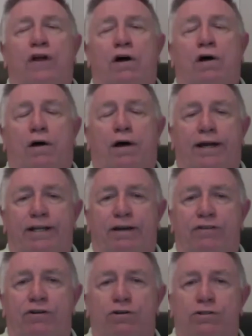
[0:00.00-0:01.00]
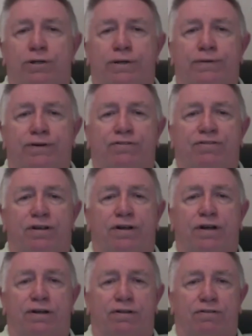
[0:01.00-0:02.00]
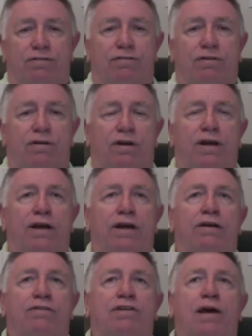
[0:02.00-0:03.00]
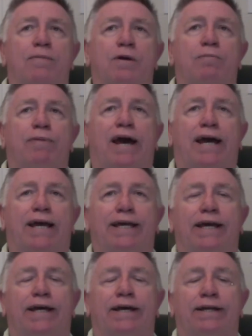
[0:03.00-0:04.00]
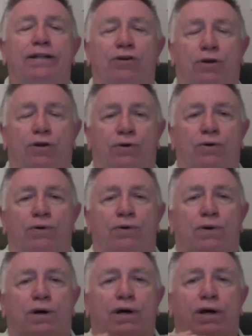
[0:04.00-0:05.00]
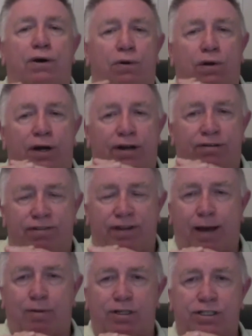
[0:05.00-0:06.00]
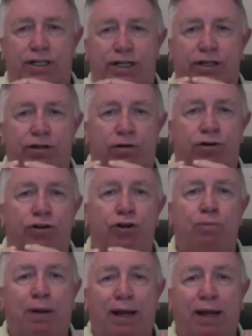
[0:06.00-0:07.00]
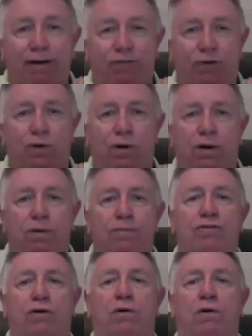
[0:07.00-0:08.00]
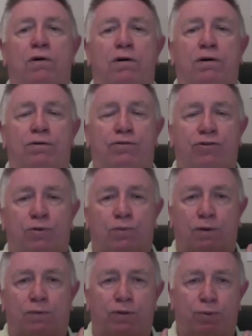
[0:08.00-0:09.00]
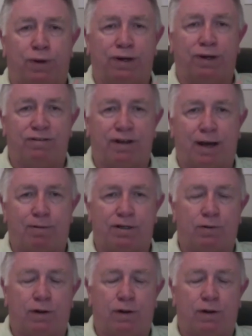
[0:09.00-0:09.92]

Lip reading: whole idea of nurturing resilience is coming back in to establish either new platforms or to work with reestablished